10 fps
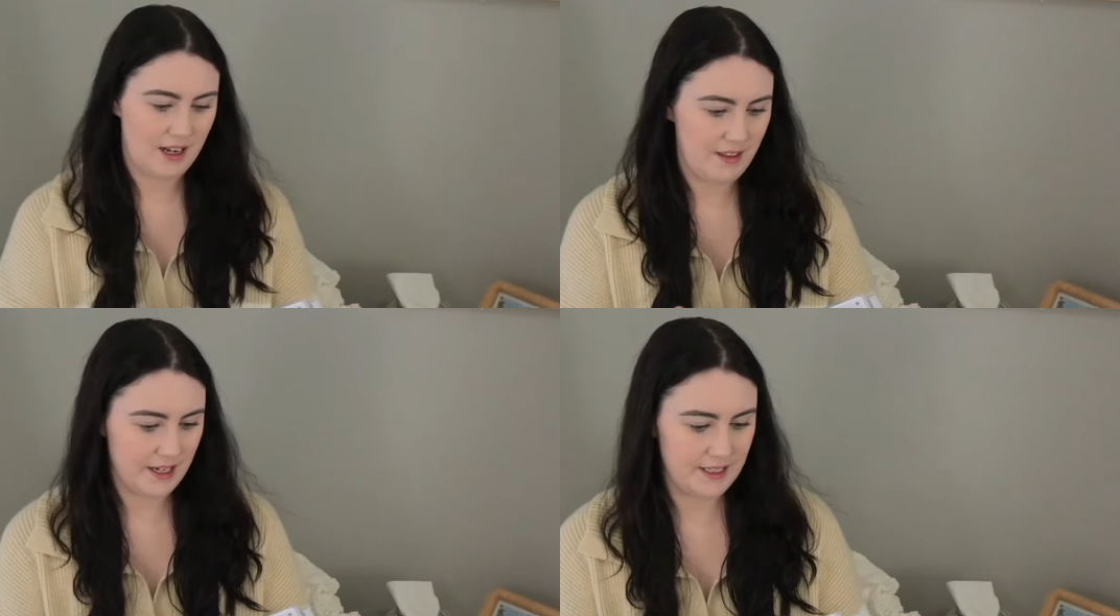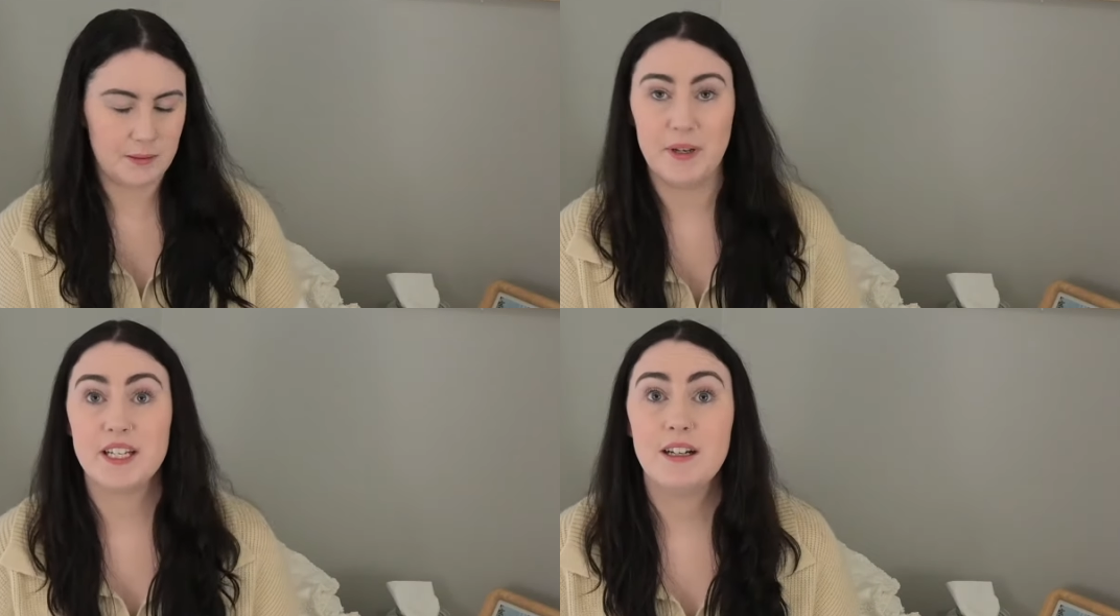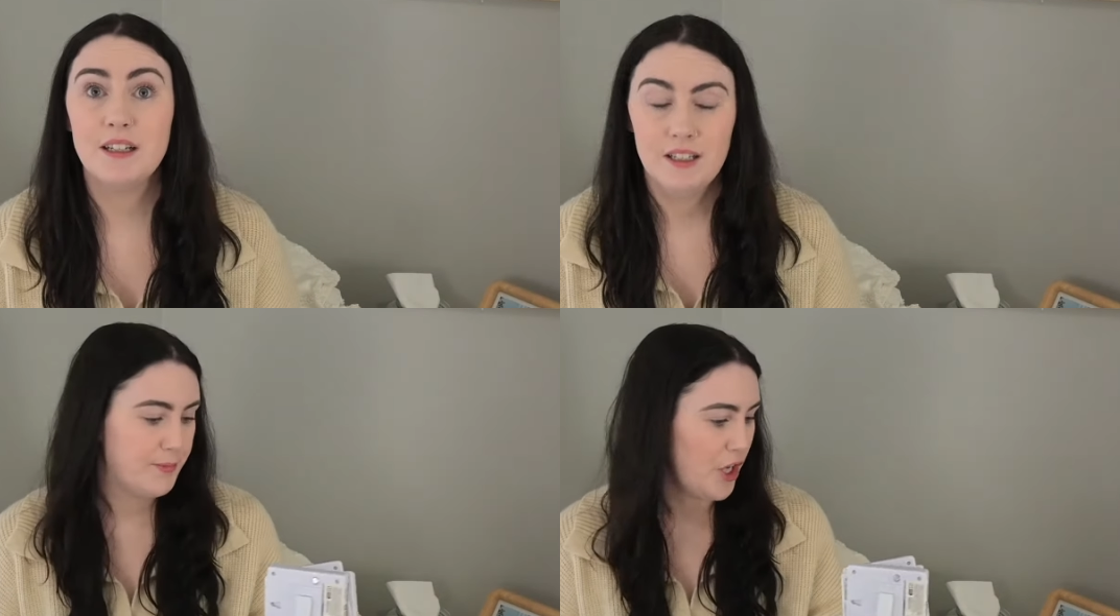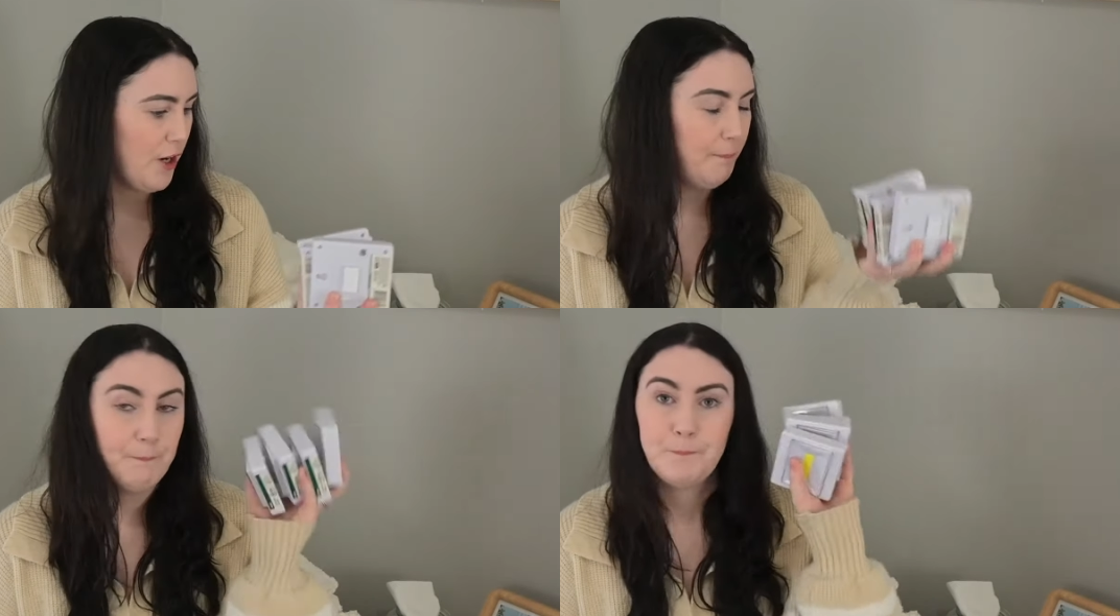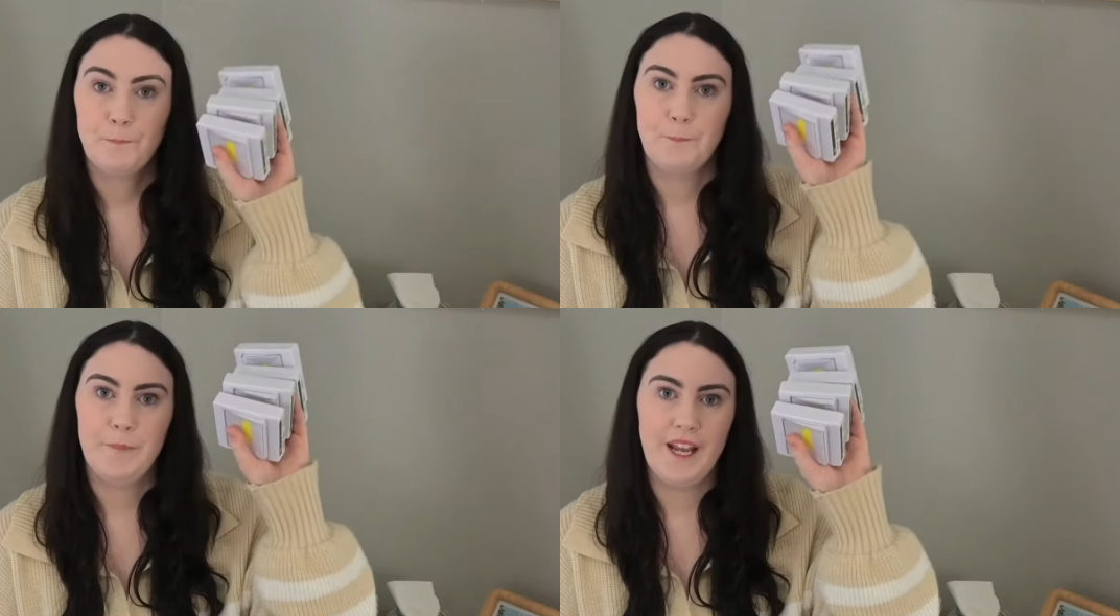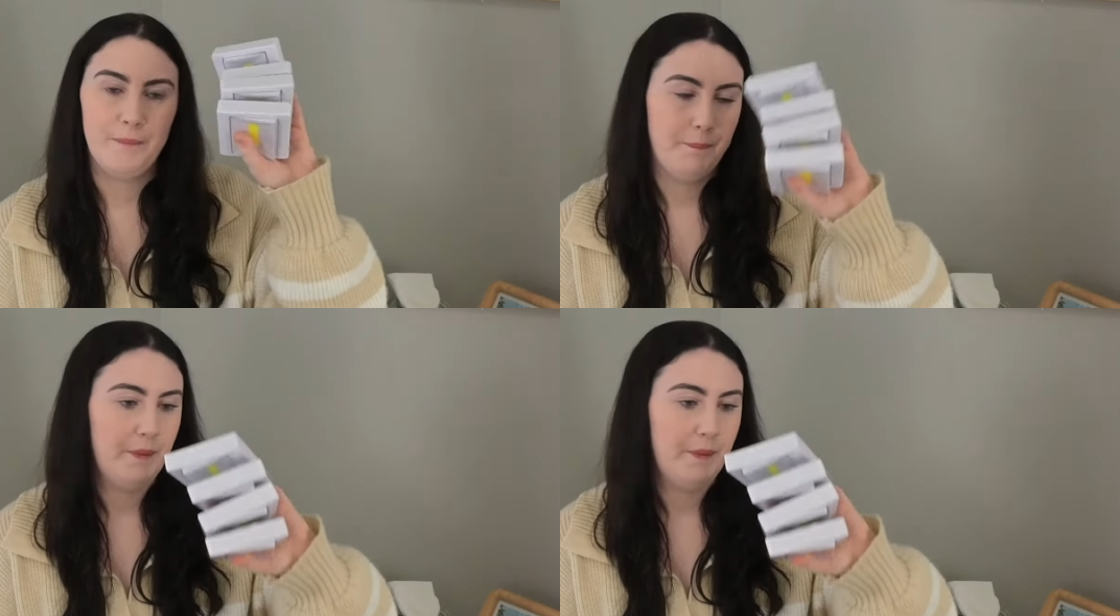That is better. So yeah,